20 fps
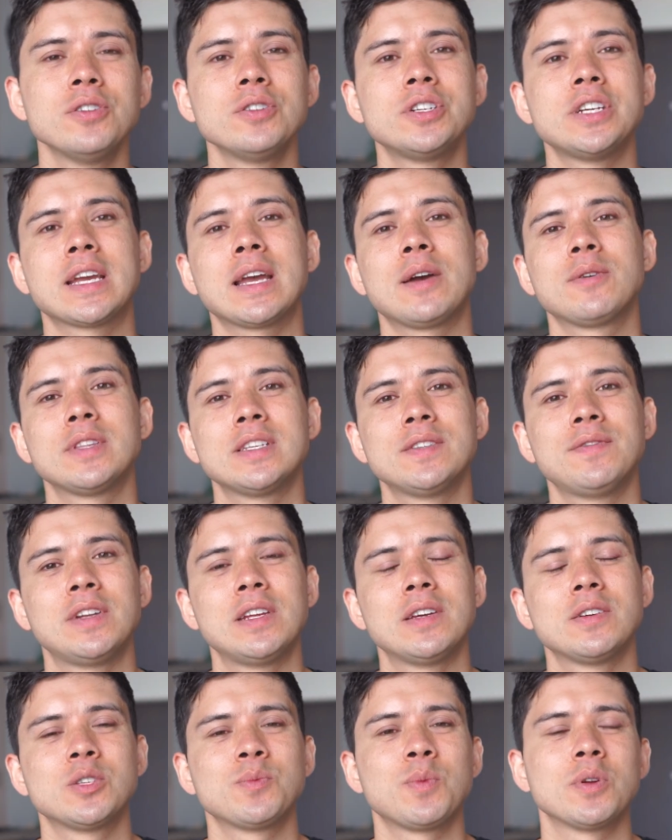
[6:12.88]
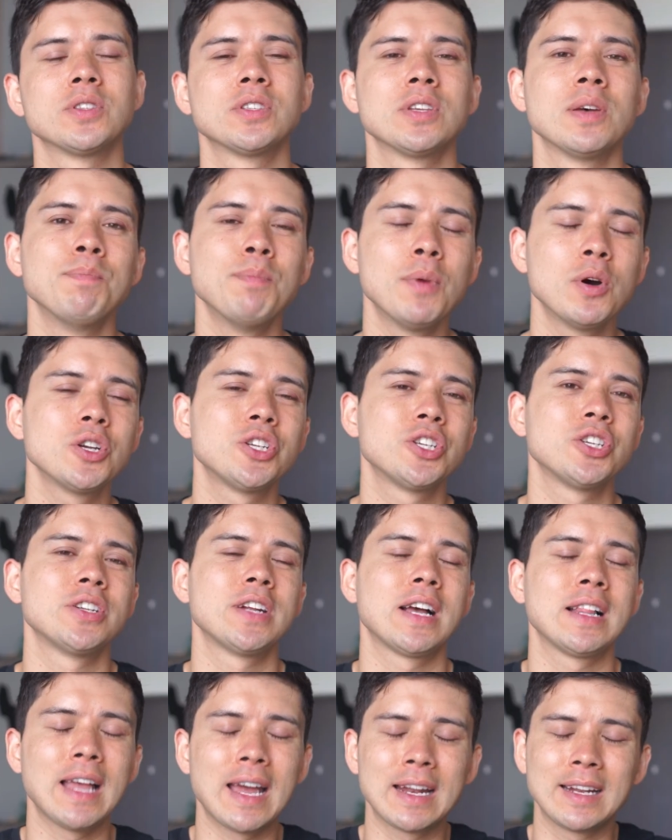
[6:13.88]
do check out this video sponsor, Motion.
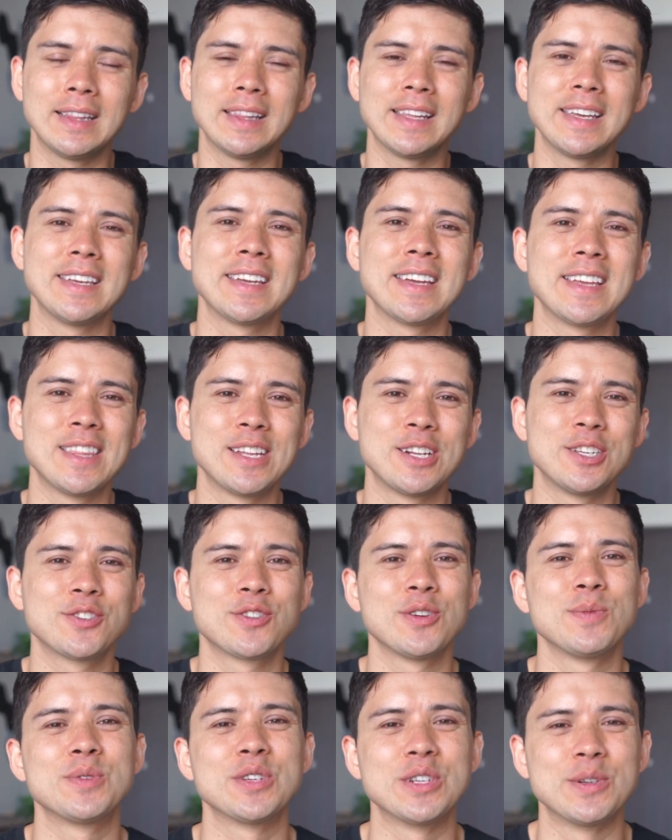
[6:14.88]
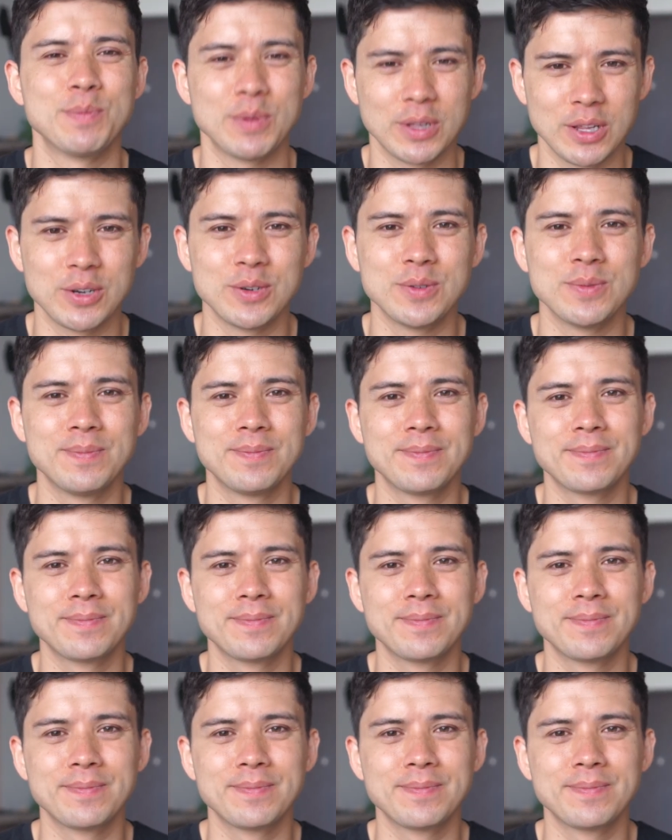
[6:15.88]
I'll add a link in the description below.